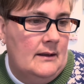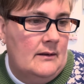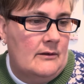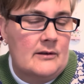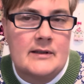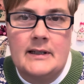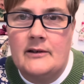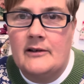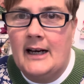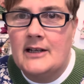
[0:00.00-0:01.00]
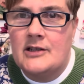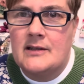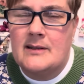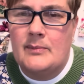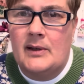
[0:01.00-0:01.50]
Roxy
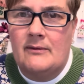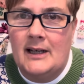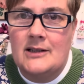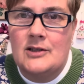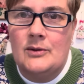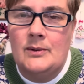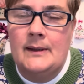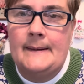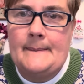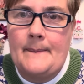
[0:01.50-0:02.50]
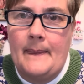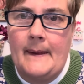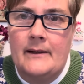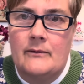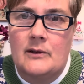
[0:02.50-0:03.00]
Creations by Rachel
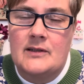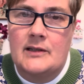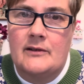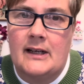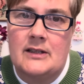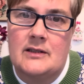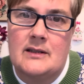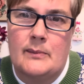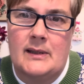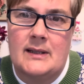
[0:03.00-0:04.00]
and Roxy Creations by